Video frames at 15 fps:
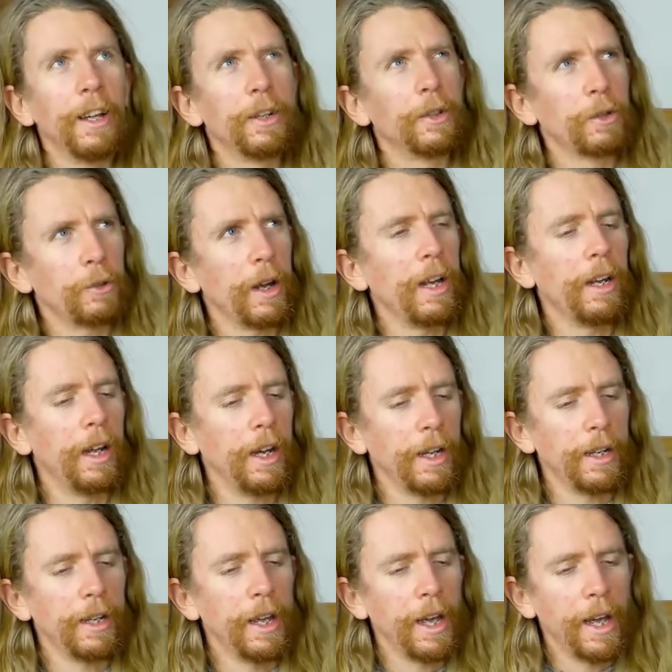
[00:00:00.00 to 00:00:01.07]
there's a great
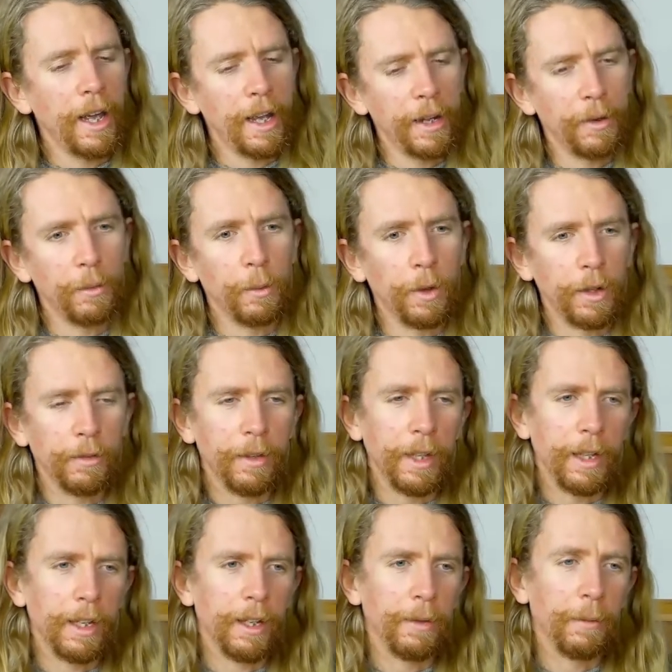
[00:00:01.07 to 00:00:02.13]
line in one of
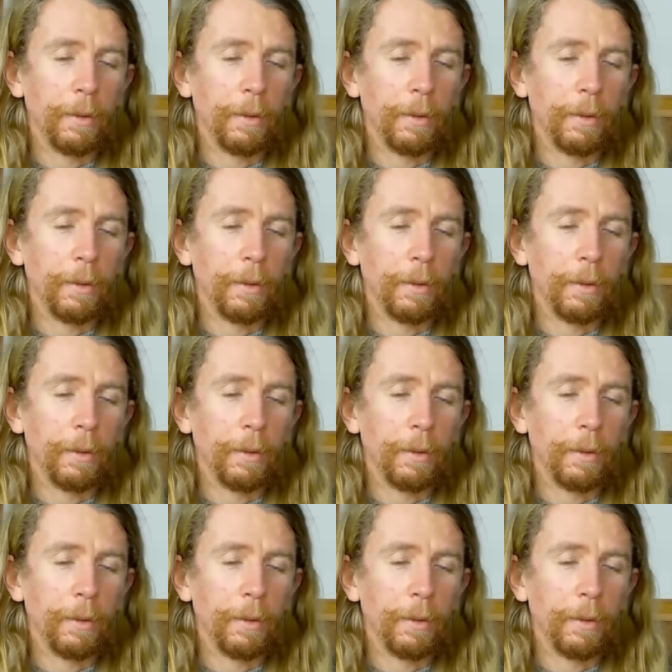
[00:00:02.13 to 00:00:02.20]
the,